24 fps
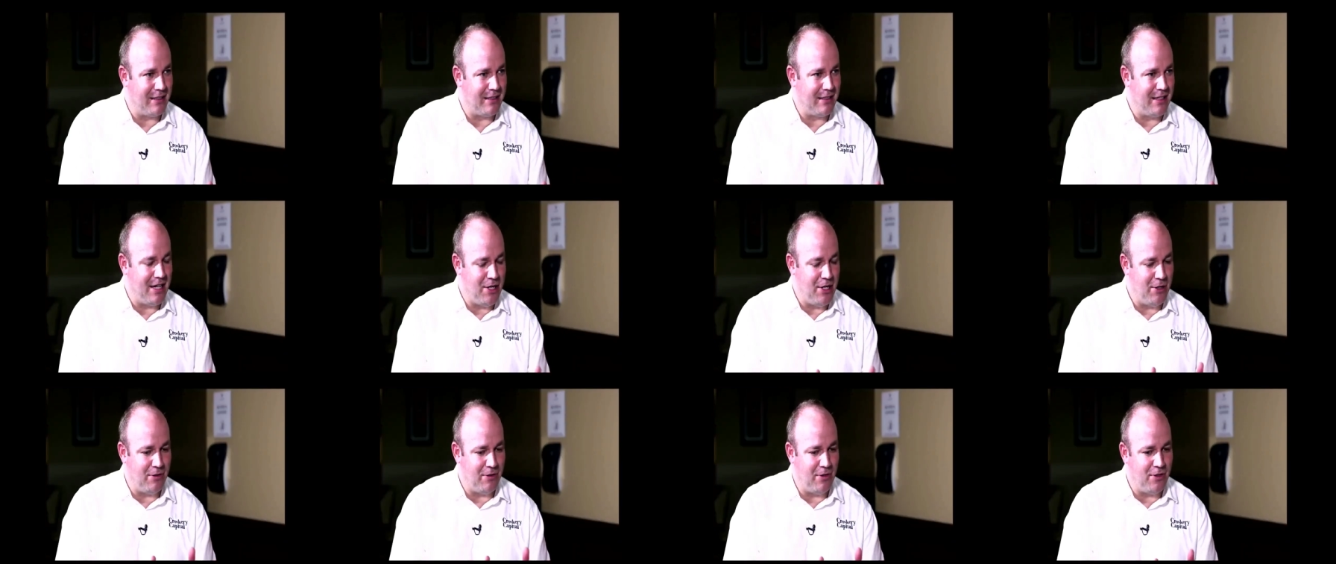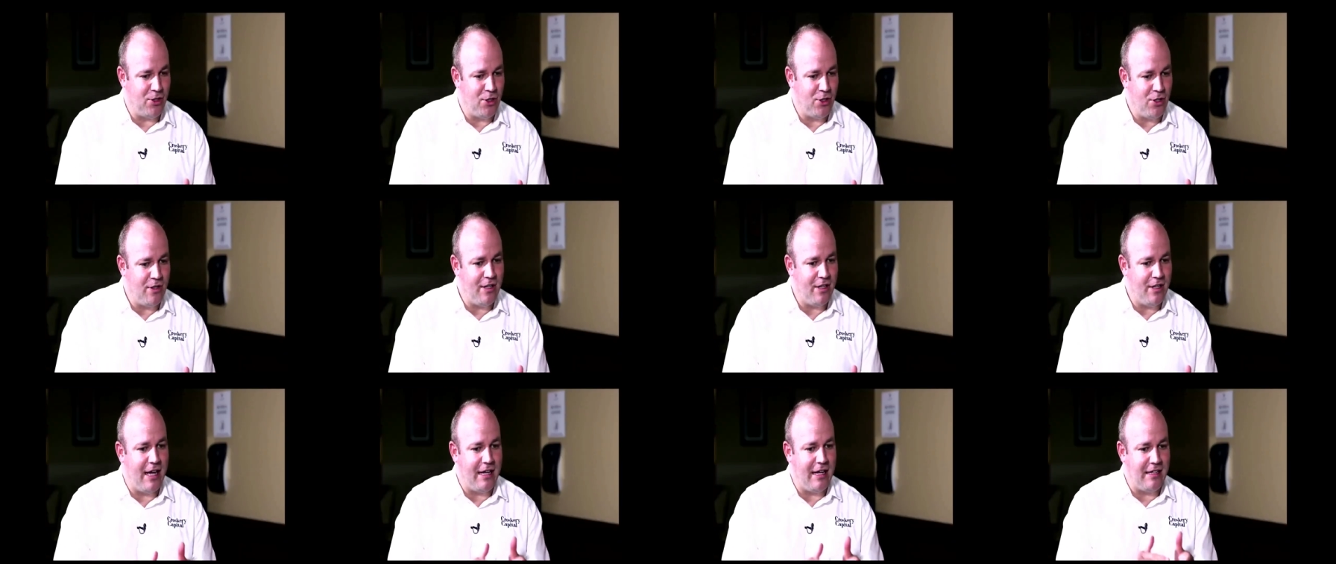You know, to
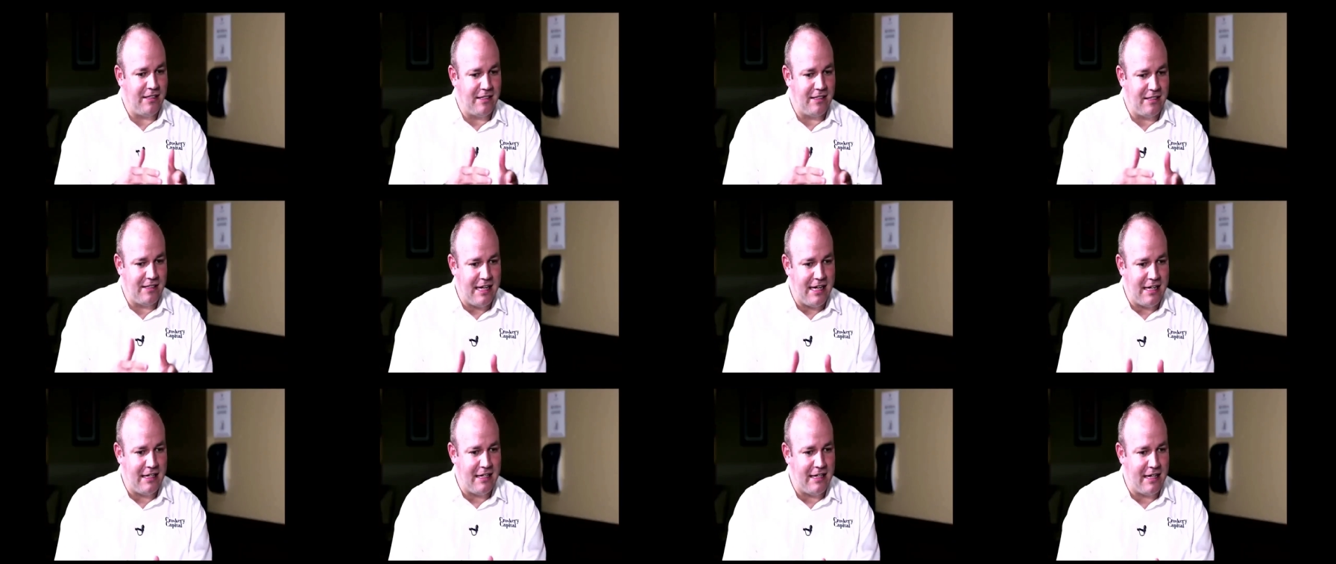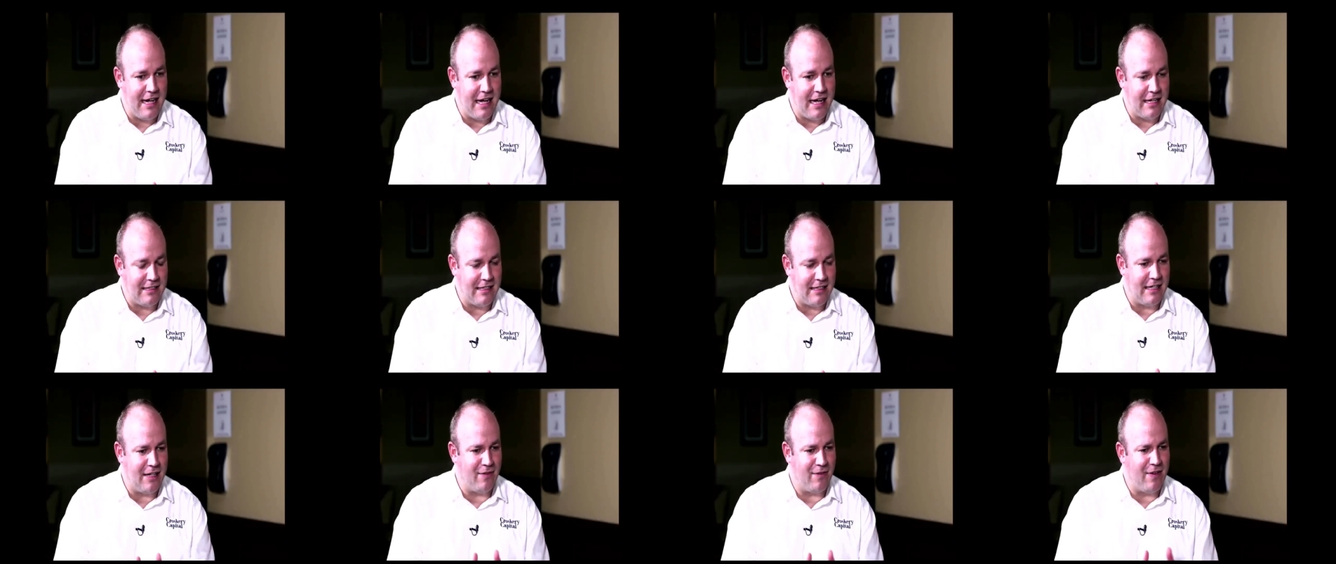the extent
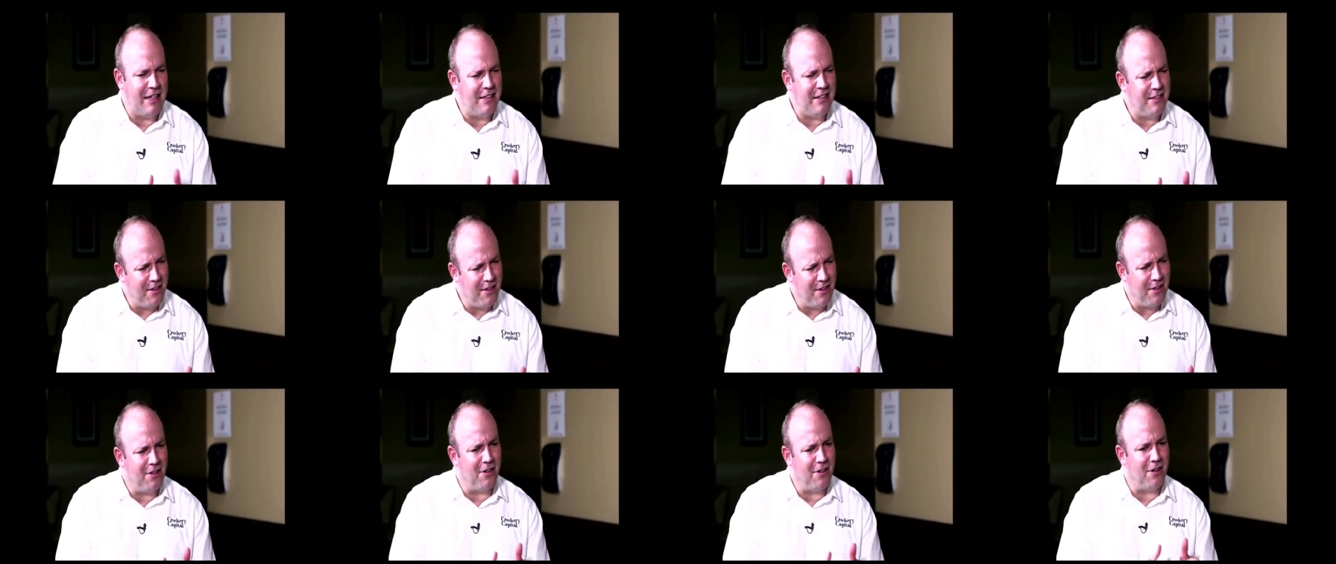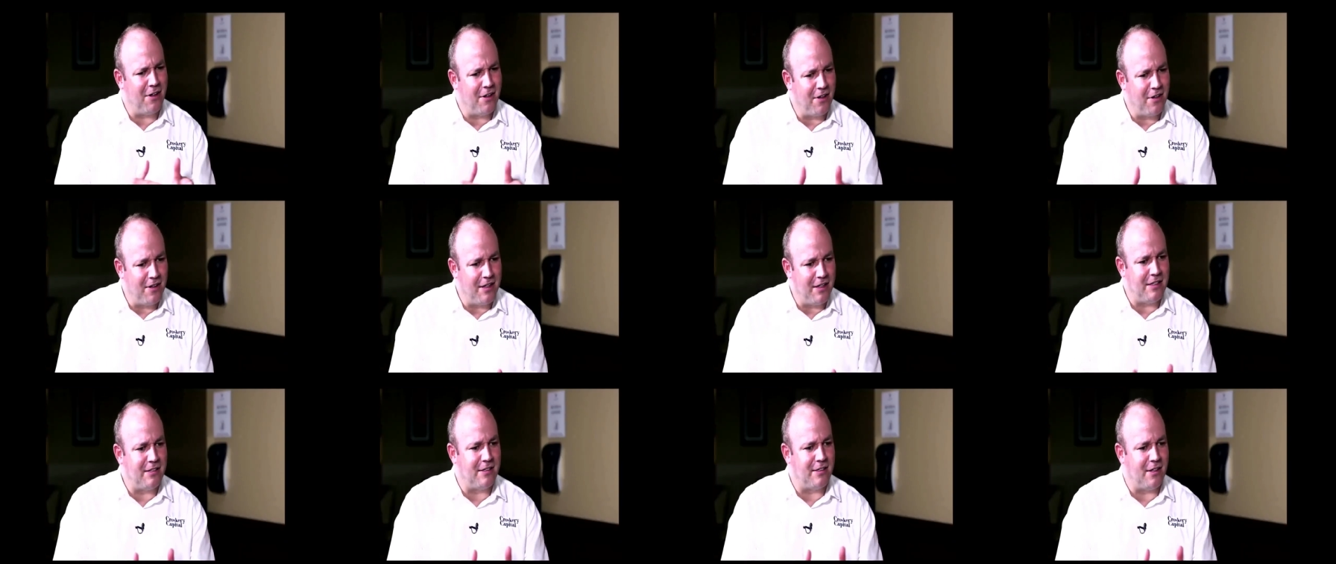that, and I've had to
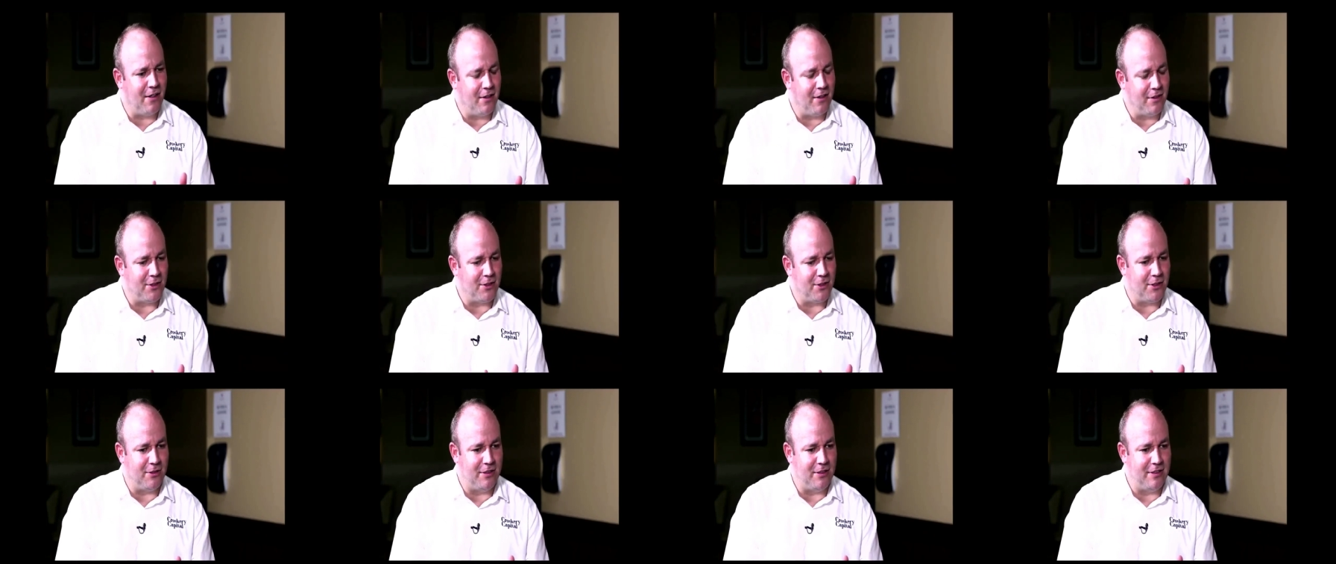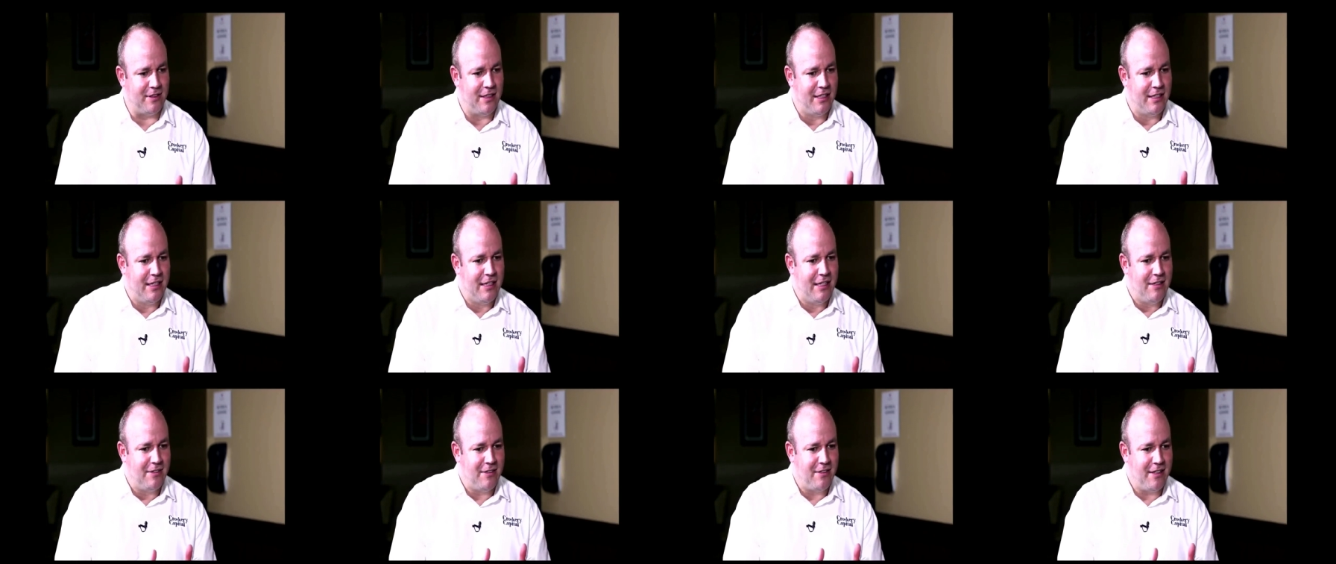learn this also, is
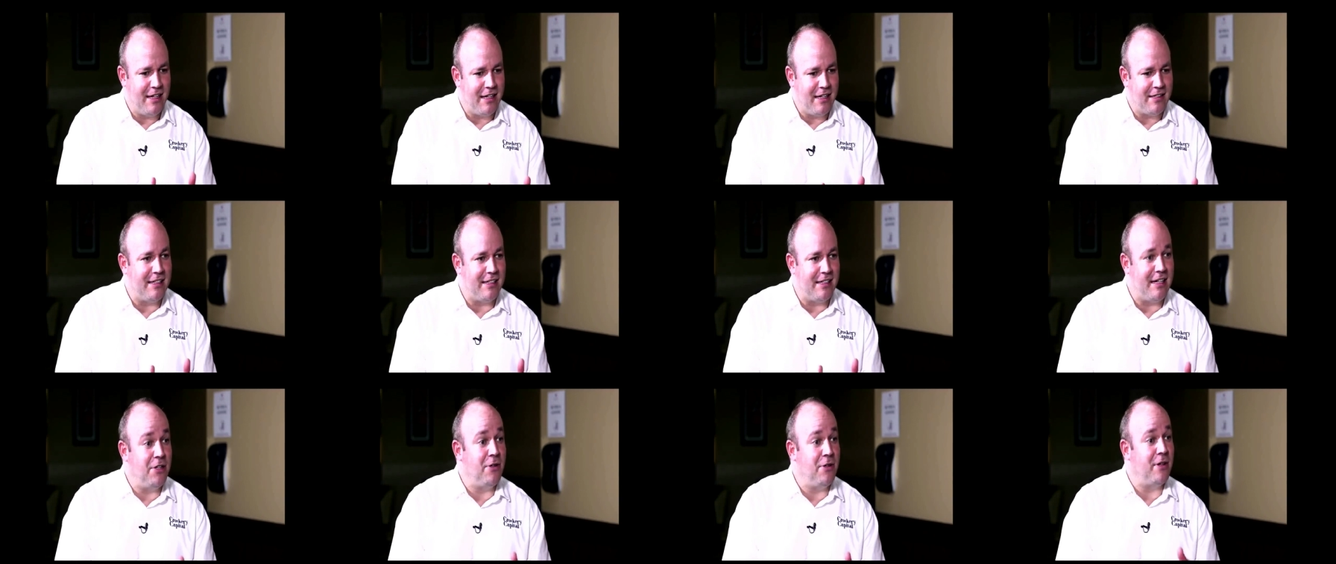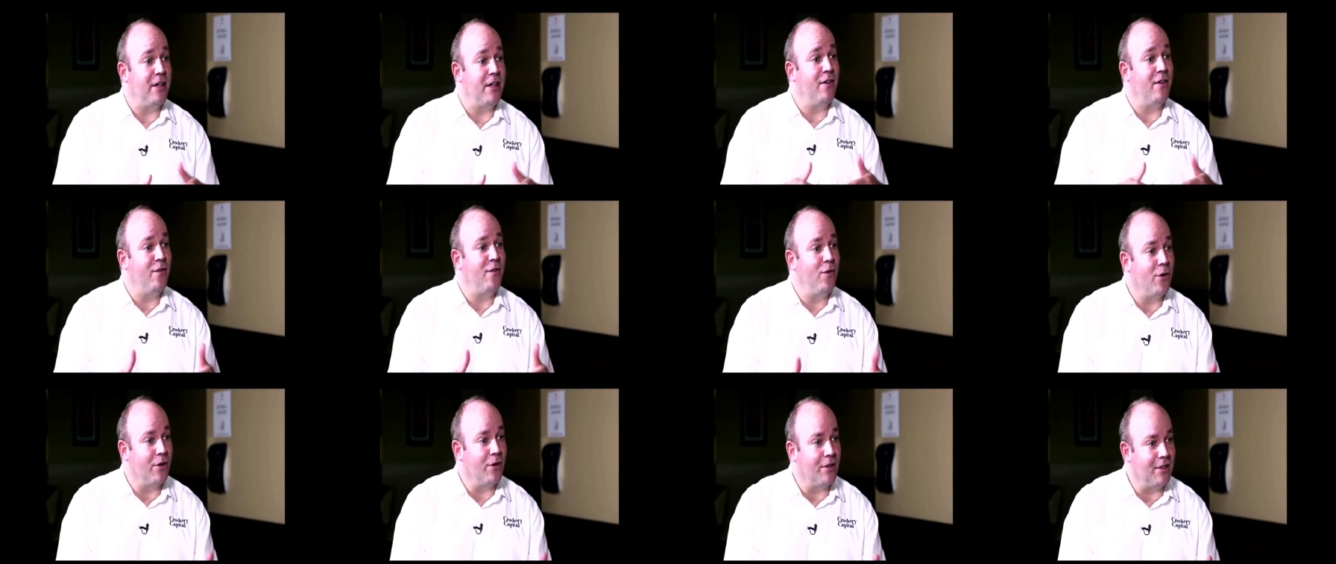to the extent that you can
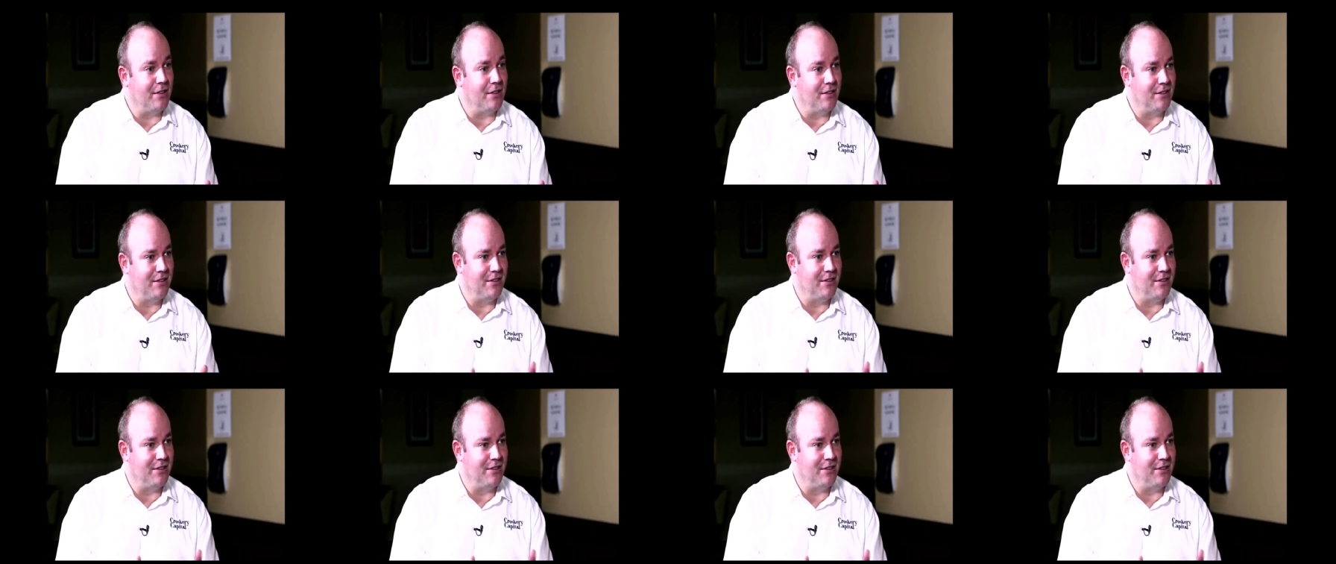afford,